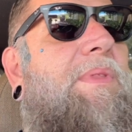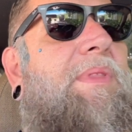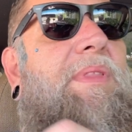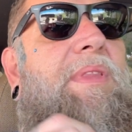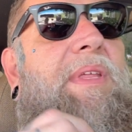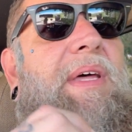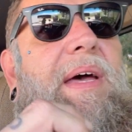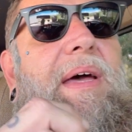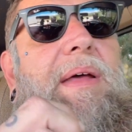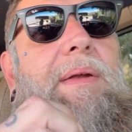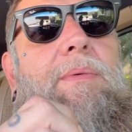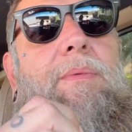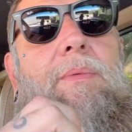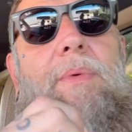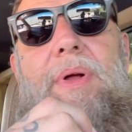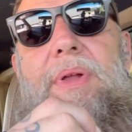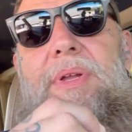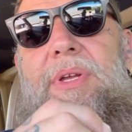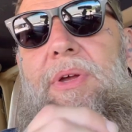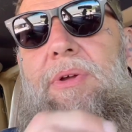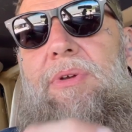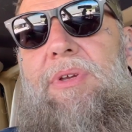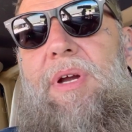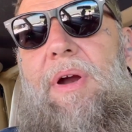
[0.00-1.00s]
that
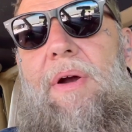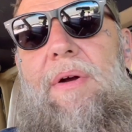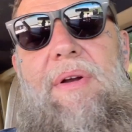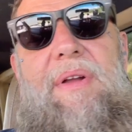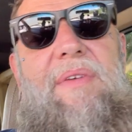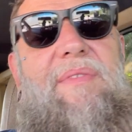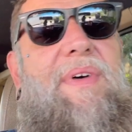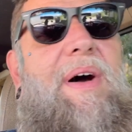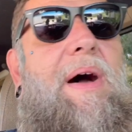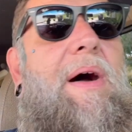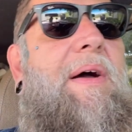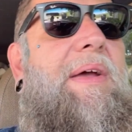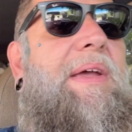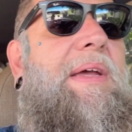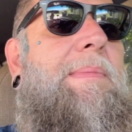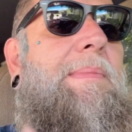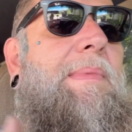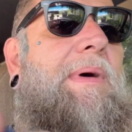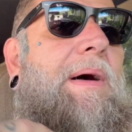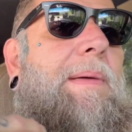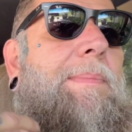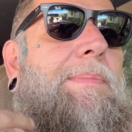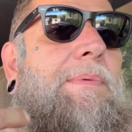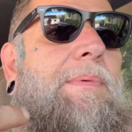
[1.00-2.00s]
when you turn the
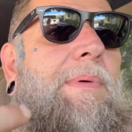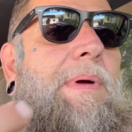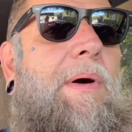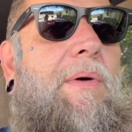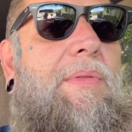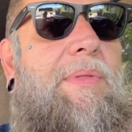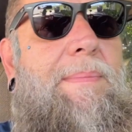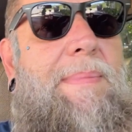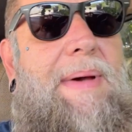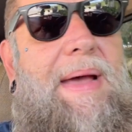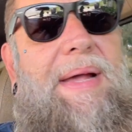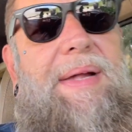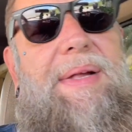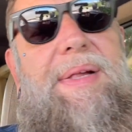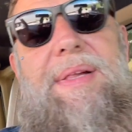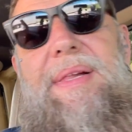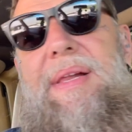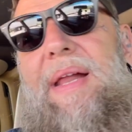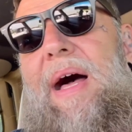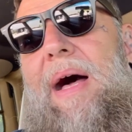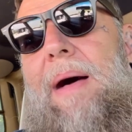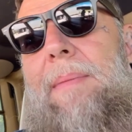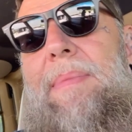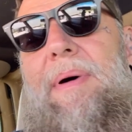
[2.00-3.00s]
volume up, roll the bass
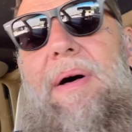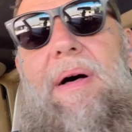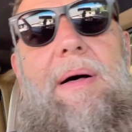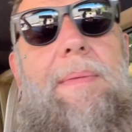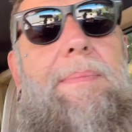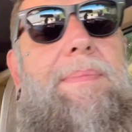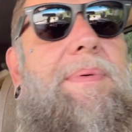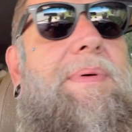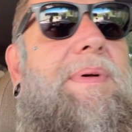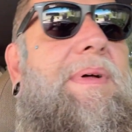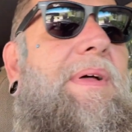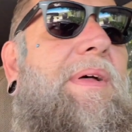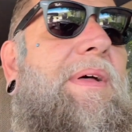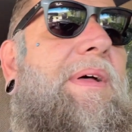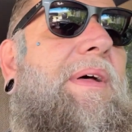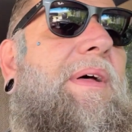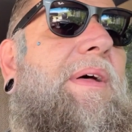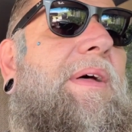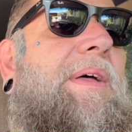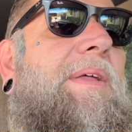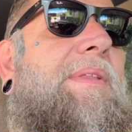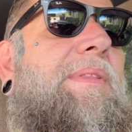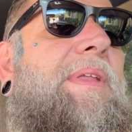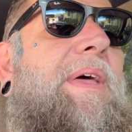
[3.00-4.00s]
knob up,
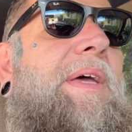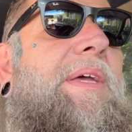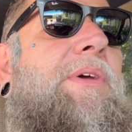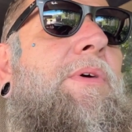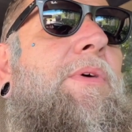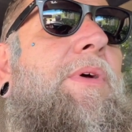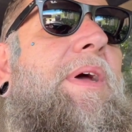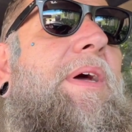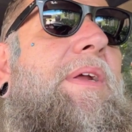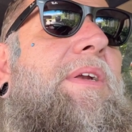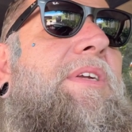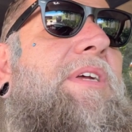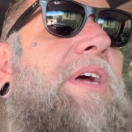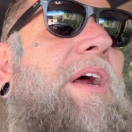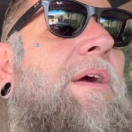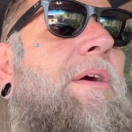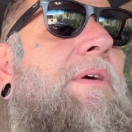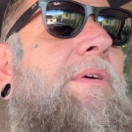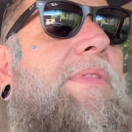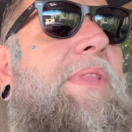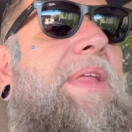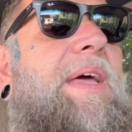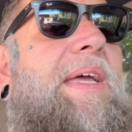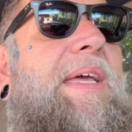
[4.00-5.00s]
that you can
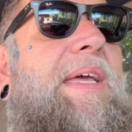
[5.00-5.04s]
turn the